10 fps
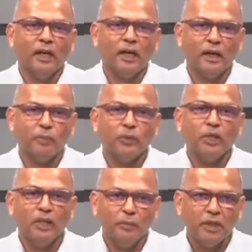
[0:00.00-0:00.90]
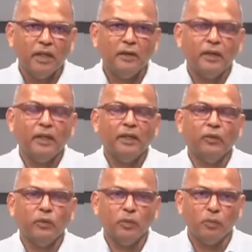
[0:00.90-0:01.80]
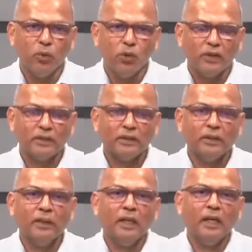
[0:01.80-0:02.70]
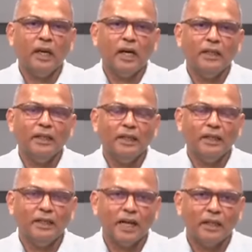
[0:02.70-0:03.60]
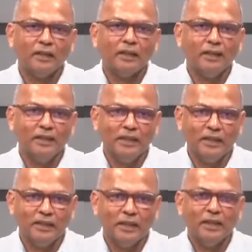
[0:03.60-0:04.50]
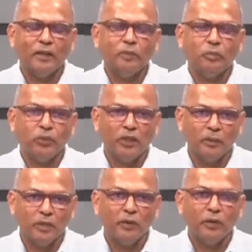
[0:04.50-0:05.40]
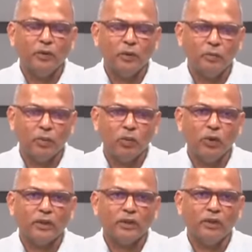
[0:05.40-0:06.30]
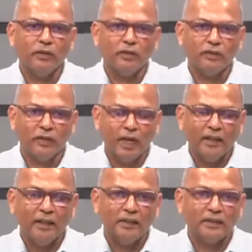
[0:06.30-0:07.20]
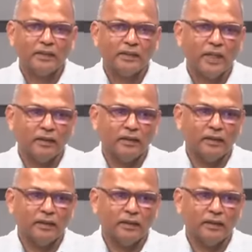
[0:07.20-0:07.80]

a preliminary report, and in that detailed preliminary report of the findings that